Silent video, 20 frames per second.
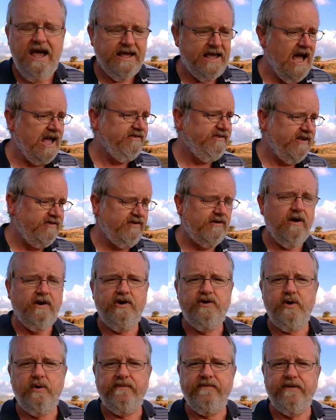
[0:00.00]
Guys, that's going
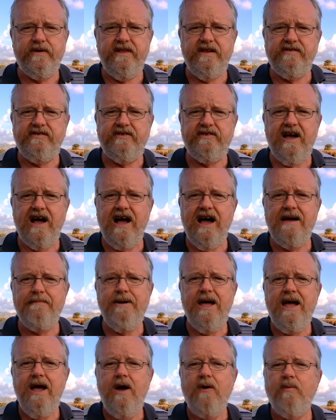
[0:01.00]
to do it for this
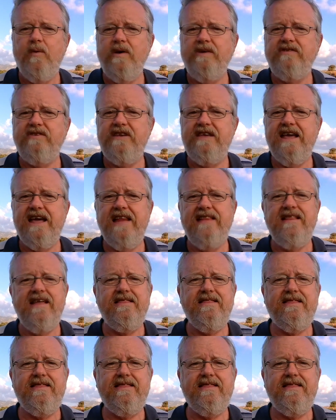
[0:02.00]
time. Once again,